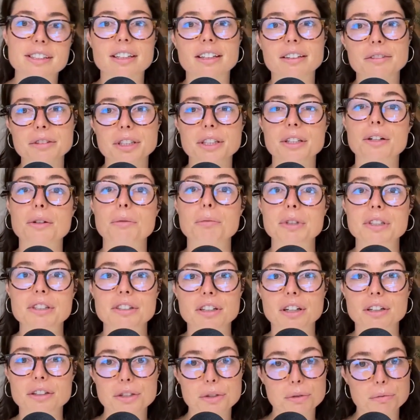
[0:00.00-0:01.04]
And, we
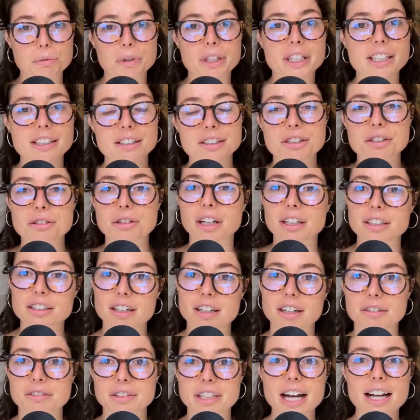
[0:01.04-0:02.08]
start to reconstruct
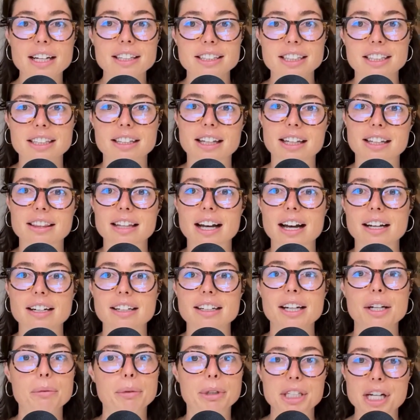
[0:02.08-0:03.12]
our reality like that,
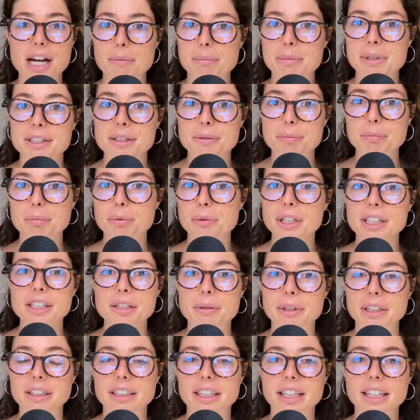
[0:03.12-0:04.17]
which happens pretty
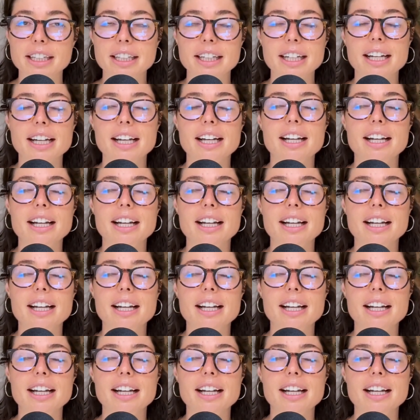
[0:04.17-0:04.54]
quickly.